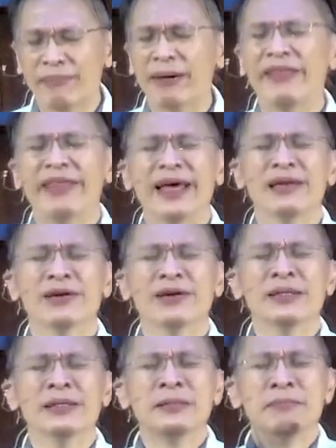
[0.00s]
And by that,
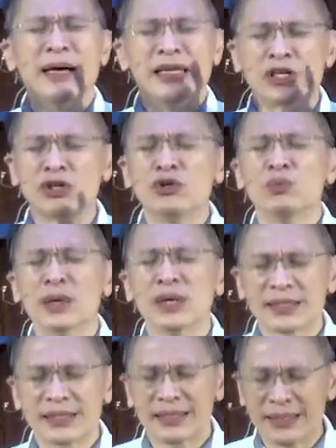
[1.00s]
Lord, by the good
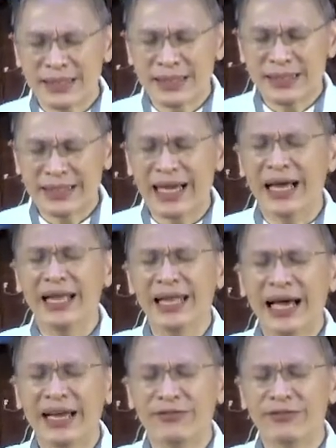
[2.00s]
works that our
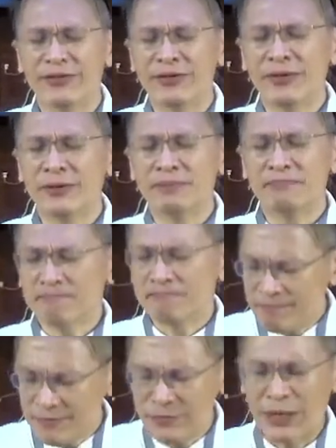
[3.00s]
life
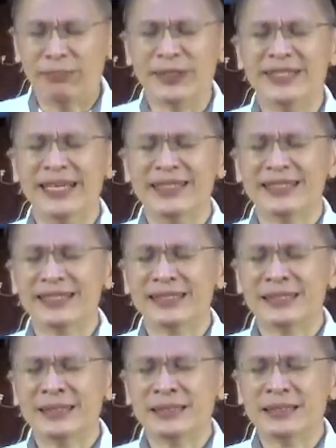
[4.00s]

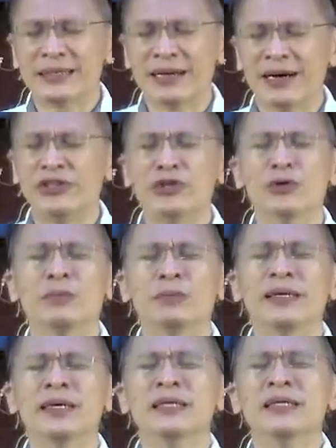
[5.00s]
represents, God, you
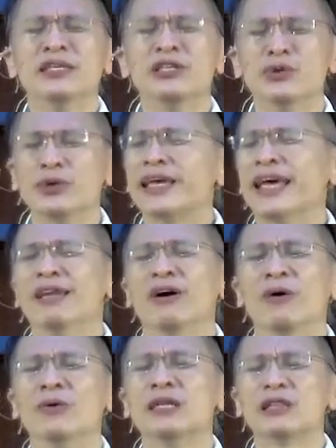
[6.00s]
will get
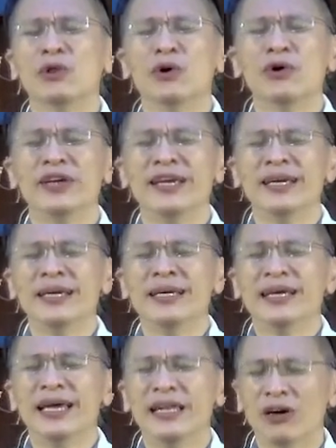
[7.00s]
all the glory
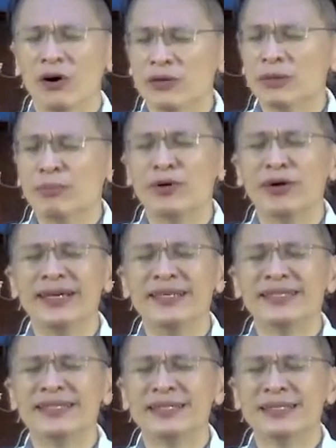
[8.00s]
and all the
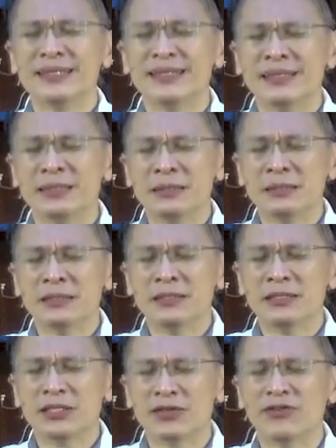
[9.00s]
praise.
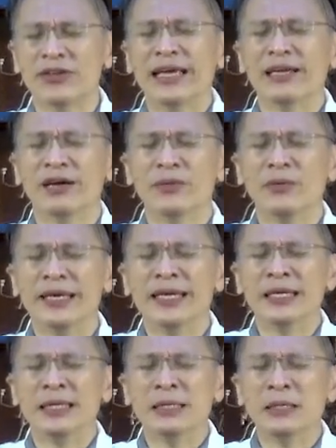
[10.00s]
So for that, Lord,
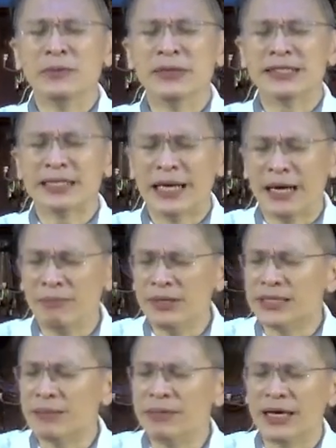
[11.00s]
we
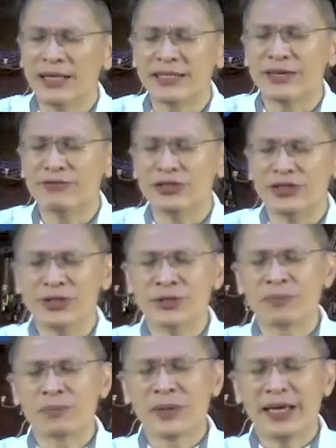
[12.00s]
humbly submit ourselves to you
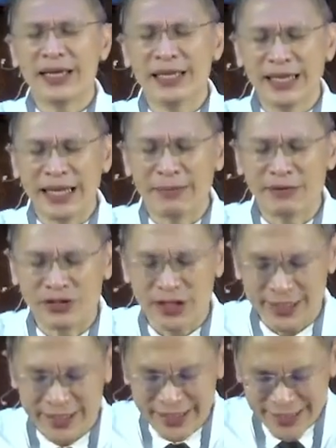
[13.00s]
in the name of
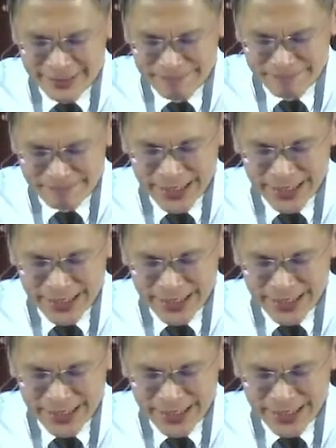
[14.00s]
Jesus.